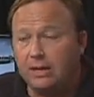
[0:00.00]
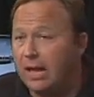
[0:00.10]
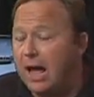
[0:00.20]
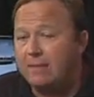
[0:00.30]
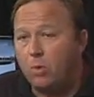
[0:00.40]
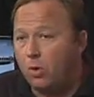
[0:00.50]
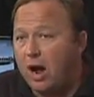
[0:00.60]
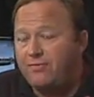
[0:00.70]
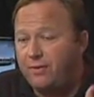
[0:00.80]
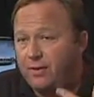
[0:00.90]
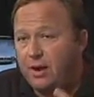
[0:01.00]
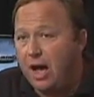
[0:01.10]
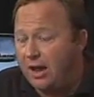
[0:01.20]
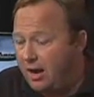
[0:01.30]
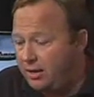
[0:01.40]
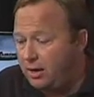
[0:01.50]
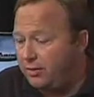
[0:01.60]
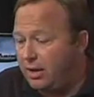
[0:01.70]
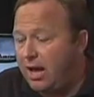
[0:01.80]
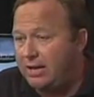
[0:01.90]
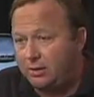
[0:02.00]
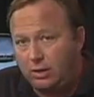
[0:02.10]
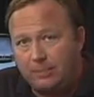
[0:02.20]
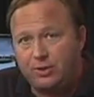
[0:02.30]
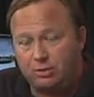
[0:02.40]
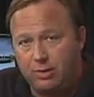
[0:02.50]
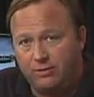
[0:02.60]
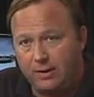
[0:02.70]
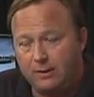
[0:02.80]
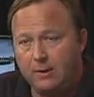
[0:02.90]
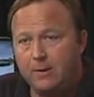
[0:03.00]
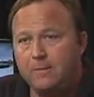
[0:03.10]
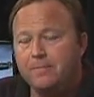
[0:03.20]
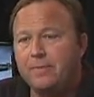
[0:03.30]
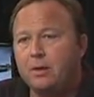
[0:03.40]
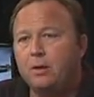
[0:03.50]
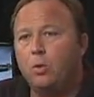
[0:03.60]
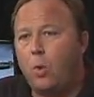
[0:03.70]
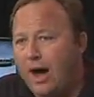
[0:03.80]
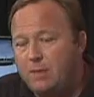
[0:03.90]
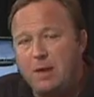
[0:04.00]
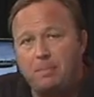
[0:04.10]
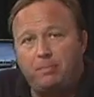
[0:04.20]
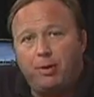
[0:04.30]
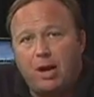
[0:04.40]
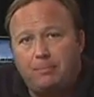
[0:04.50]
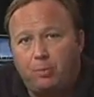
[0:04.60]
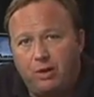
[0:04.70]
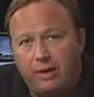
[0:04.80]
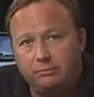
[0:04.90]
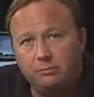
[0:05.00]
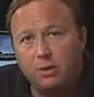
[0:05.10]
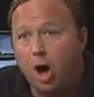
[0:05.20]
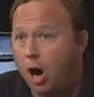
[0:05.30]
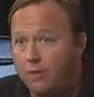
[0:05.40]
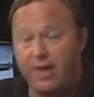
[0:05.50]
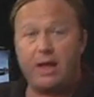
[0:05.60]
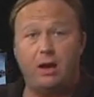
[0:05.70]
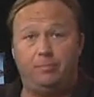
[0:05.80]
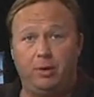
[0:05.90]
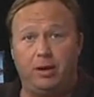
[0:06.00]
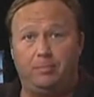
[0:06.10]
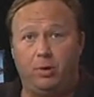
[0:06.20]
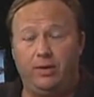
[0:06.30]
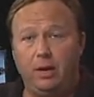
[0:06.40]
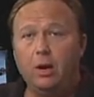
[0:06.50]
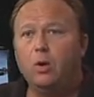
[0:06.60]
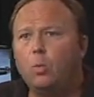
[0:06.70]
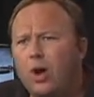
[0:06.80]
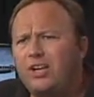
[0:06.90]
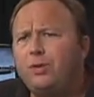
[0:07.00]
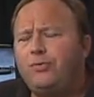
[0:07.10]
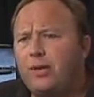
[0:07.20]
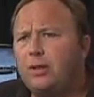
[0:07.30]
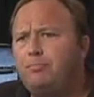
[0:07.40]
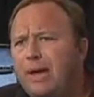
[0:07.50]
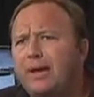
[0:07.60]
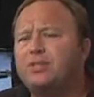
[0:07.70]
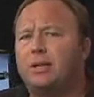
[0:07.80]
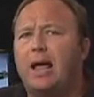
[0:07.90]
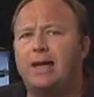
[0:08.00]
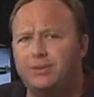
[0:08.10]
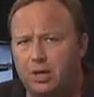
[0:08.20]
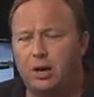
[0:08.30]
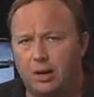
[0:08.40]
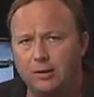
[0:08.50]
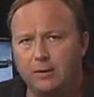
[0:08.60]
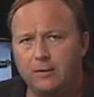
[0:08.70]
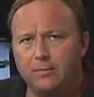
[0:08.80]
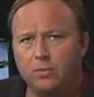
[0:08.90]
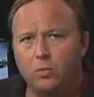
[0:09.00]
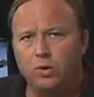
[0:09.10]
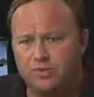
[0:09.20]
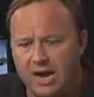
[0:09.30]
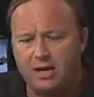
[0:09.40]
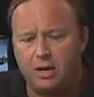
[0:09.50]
They lie more often than not. How do you know they're lying? Their lips are moving. Why do people put up with it? Are they going to put up with it? What do you think the biggest lies are? We're